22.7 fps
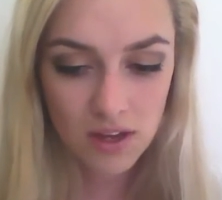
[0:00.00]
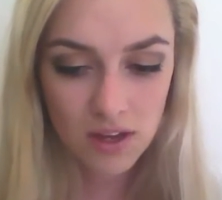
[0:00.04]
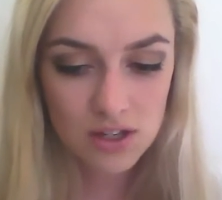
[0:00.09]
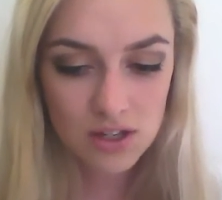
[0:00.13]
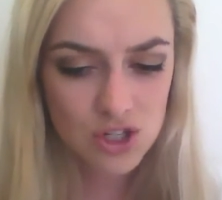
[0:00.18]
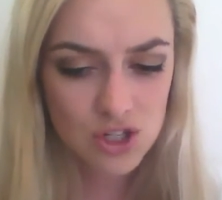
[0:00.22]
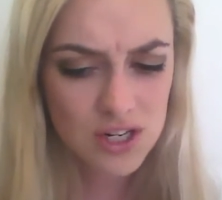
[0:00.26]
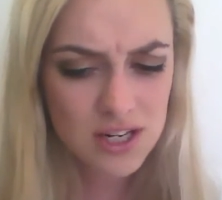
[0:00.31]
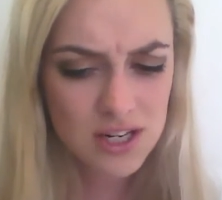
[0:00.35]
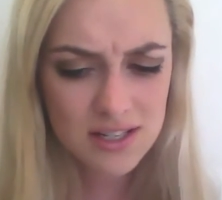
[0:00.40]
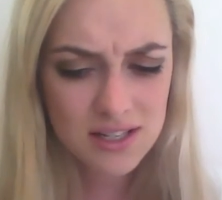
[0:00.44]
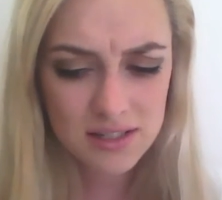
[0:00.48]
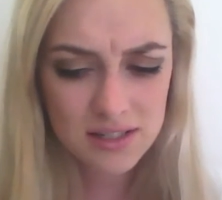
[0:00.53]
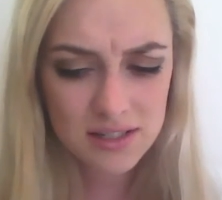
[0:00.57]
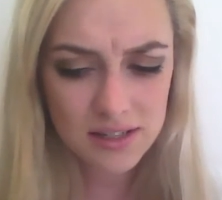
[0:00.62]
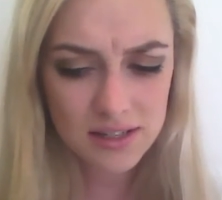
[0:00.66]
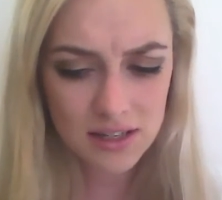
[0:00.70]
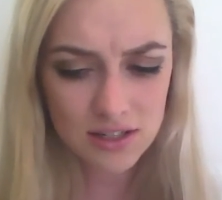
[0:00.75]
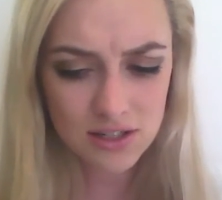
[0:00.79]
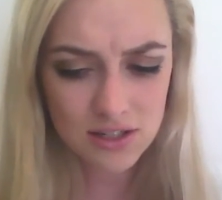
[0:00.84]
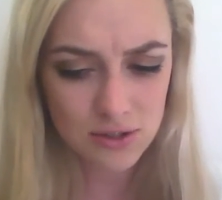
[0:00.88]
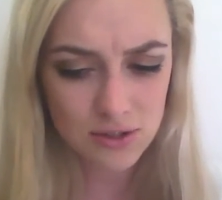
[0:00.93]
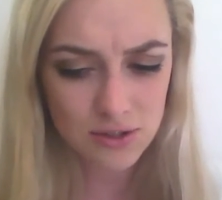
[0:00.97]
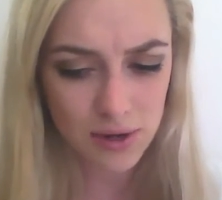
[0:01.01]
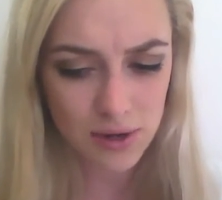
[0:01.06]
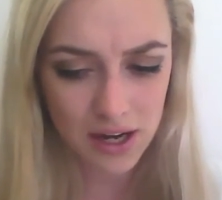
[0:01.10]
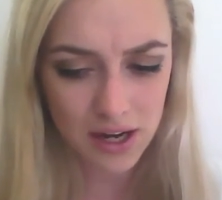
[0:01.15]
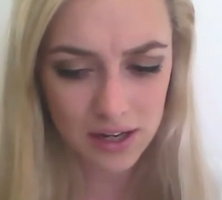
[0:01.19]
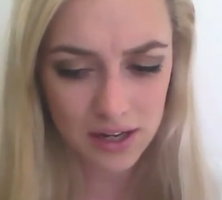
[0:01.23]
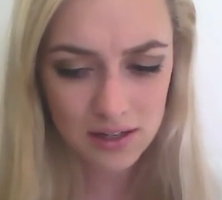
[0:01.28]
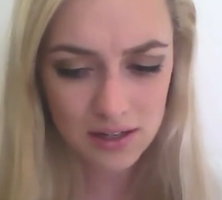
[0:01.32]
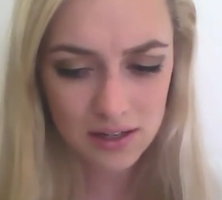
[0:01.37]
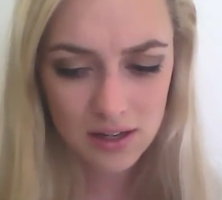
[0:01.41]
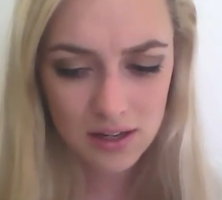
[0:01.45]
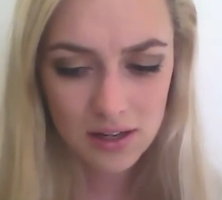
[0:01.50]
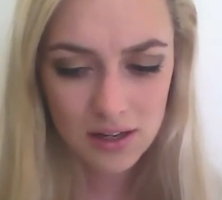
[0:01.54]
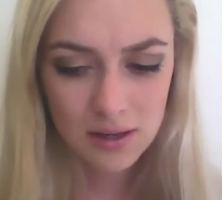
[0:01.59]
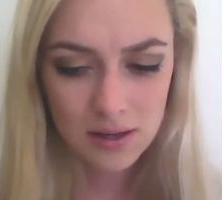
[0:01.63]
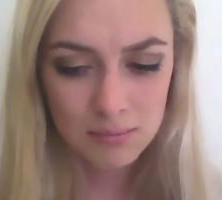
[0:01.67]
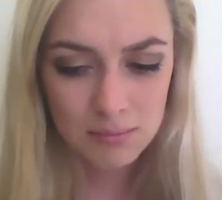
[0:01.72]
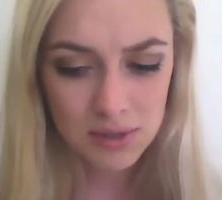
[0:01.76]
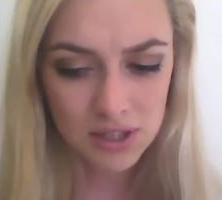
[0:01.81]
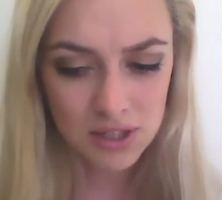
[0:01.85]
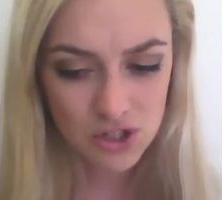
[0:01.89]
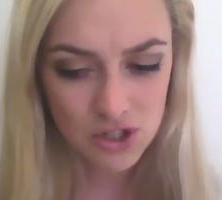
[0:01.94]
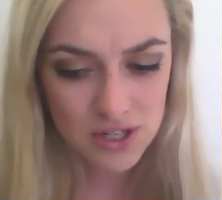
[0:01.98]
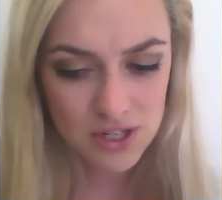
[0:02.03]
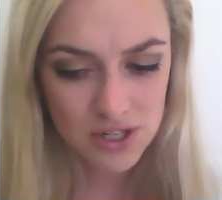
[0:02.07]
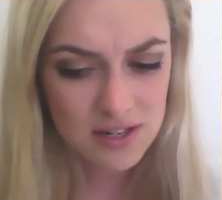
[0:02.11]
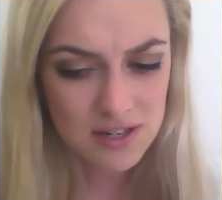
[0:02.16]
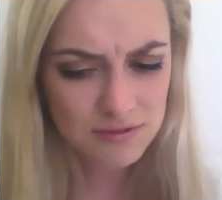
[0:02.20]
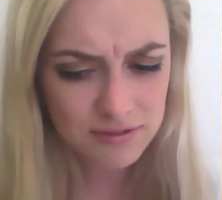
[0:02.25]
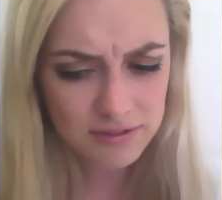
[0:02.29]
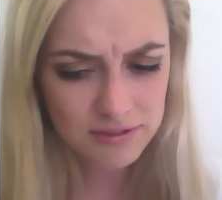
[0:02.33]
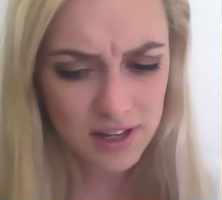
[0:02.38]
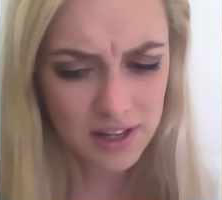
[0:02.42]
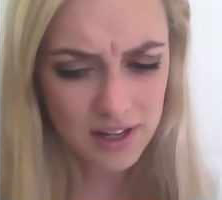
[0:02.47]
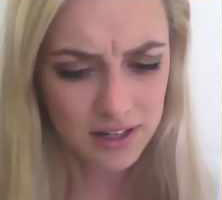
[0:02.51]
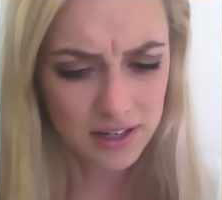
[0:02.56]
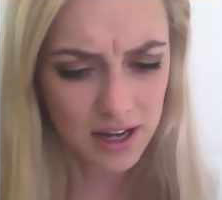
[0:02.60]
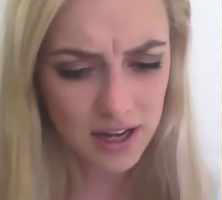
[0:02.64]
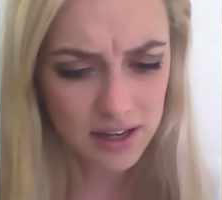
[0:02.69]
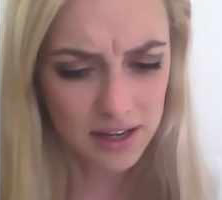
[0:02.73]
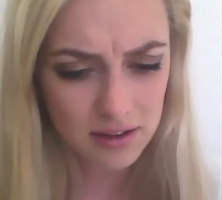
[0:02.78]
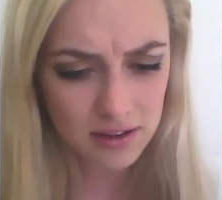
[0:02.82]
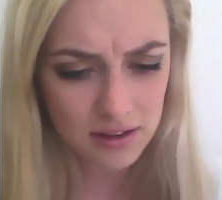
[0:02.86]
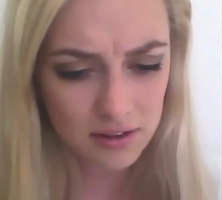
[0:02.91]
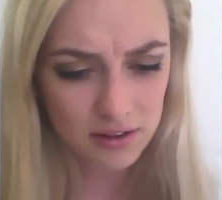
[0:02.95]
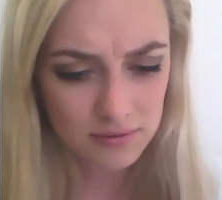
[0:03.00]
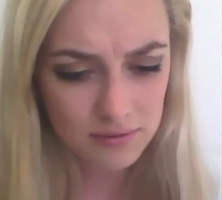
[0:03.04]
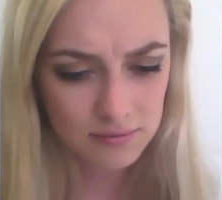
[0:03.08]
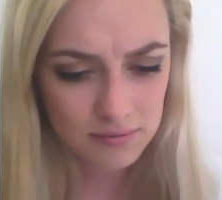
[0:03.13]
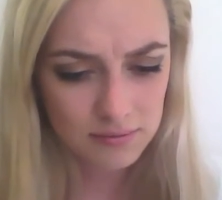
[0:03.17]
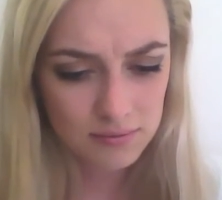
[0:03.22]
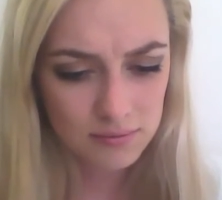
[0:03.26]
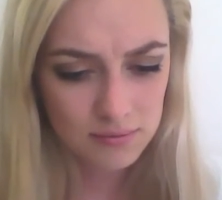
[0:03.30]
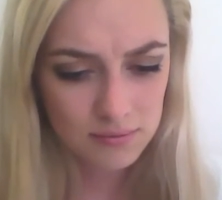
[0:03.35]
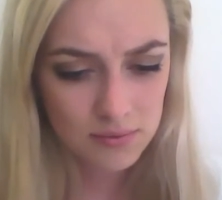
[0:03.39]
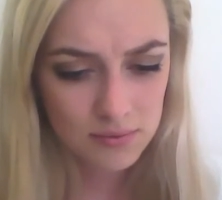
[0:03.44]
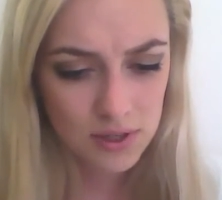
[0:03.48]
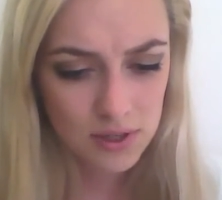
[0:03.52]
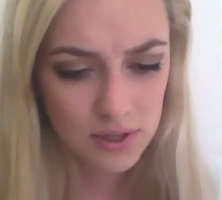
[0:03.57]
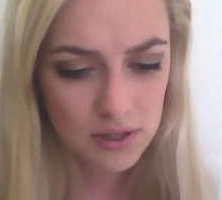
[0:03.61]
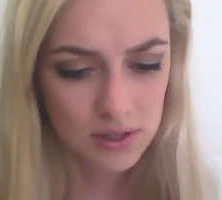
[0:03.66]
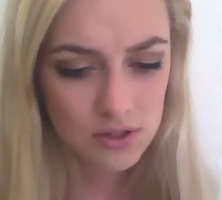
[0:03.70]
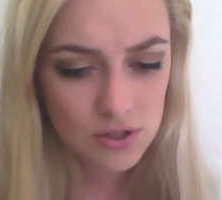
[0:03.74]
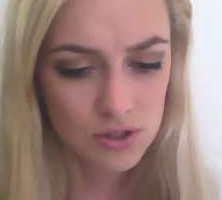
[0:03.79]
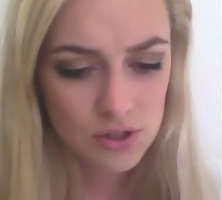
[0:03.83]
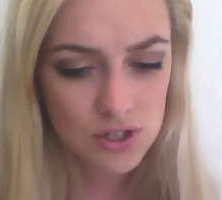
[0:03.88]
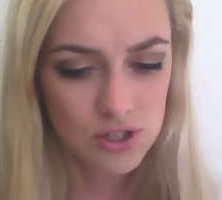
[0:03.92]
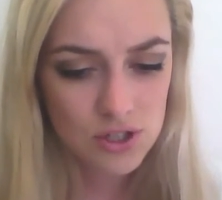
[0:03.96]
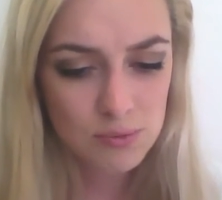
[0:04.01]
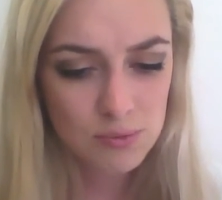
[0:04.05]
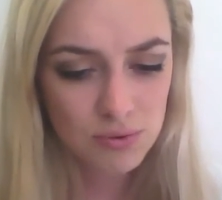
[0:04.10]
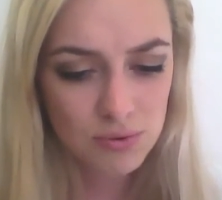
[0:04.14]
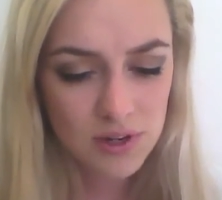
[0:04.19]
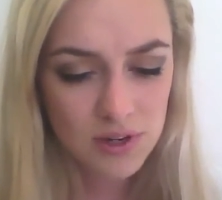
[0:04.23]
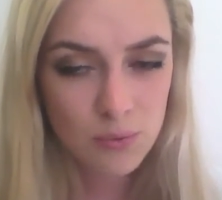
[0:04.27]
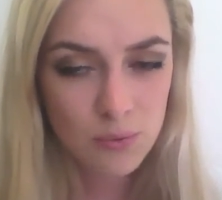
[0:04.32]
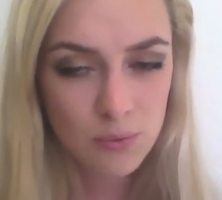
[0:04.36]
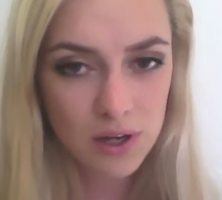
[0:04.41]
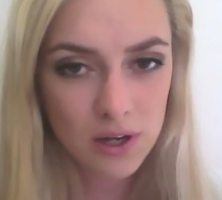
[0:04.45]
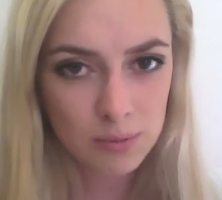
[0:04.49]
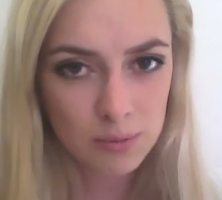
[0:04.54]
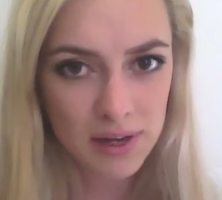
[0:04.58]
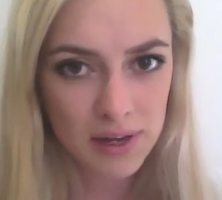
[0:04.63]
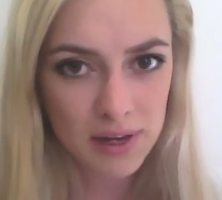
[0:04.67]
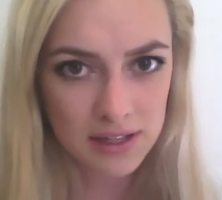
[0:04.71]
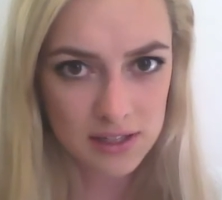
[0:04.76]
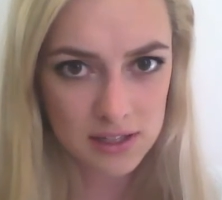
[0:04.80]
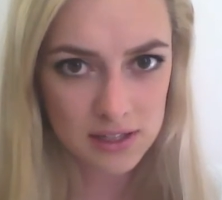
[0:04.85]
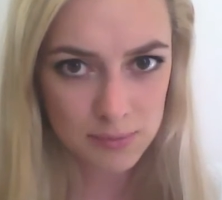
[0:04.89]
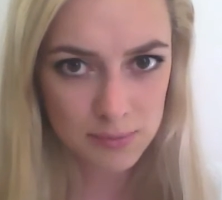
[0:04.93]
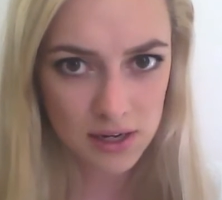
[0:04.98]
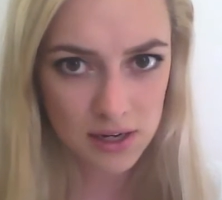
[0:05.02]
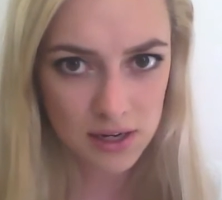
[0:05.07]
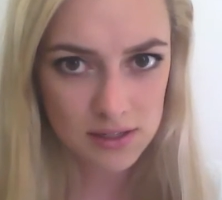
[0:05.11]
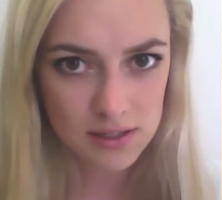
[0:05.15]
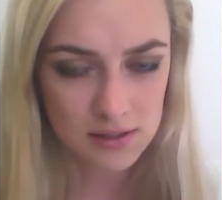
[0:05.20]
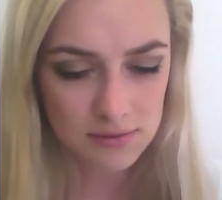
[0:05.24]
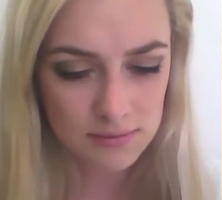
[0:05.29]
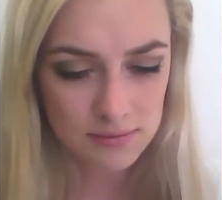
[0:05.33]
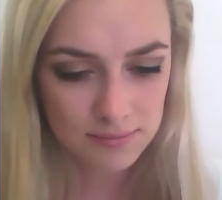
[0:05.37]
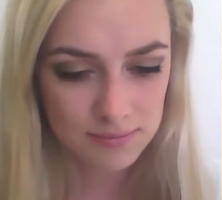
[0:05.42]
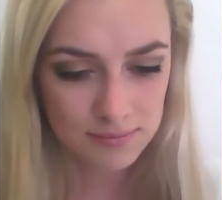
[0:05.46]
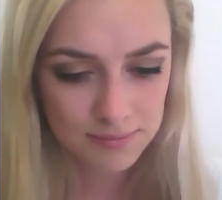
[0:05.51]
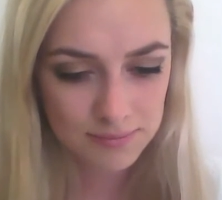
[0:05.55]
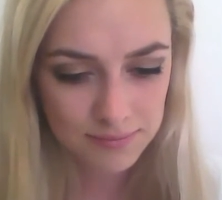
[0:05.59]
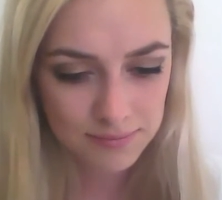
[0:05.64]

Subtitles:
She didn't study too hard, but she didn't flunk either. She's a pretty well-balanced person.